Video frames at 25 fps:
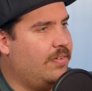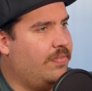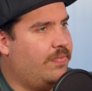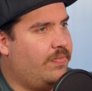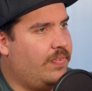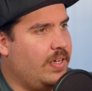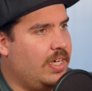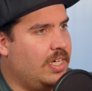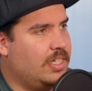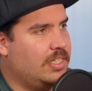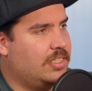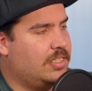the hmm.
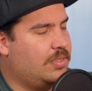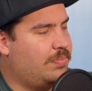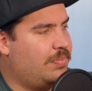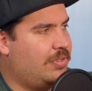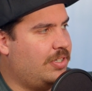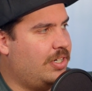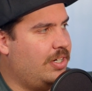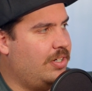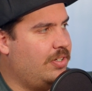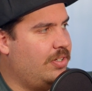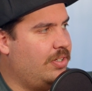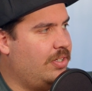first
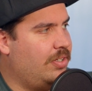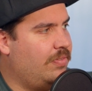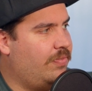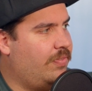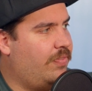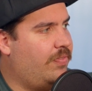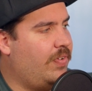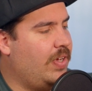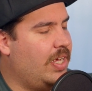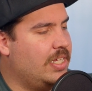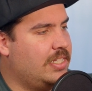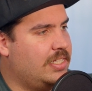pro
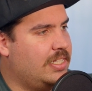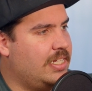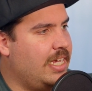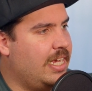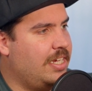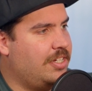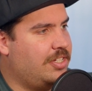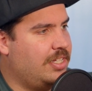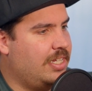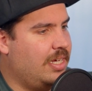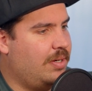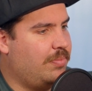the first
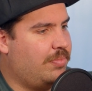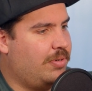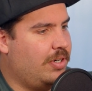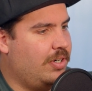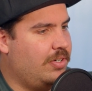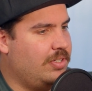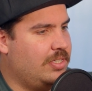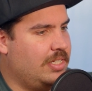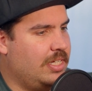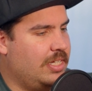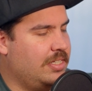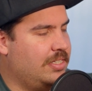stage of that
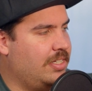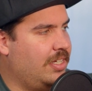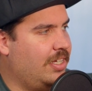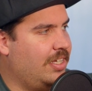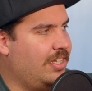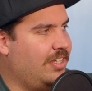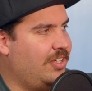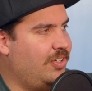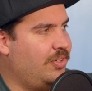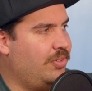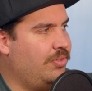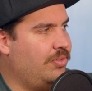process
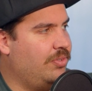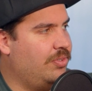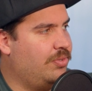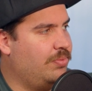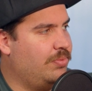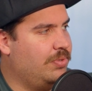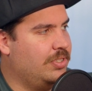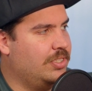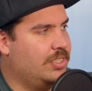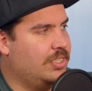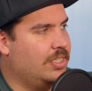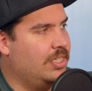I
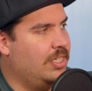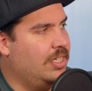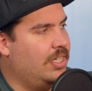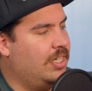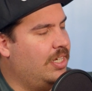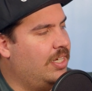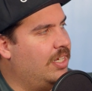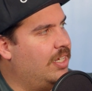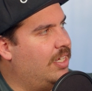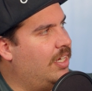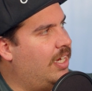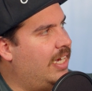used was
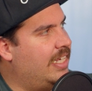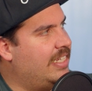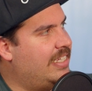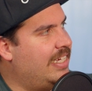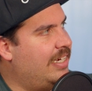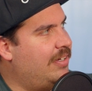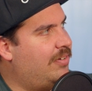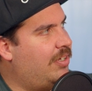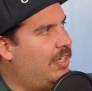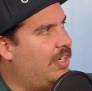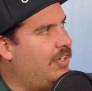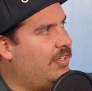I
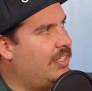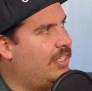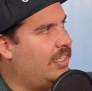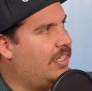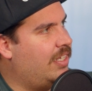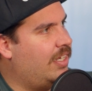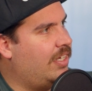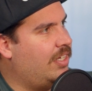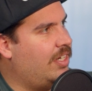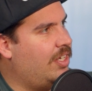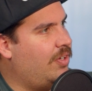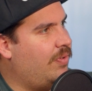
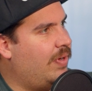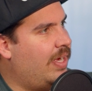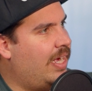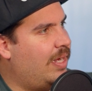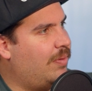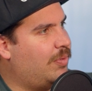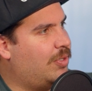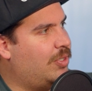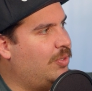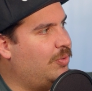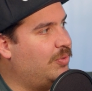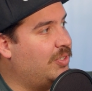downloaded a new
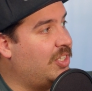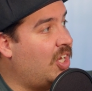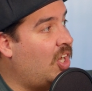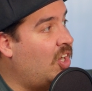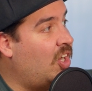app called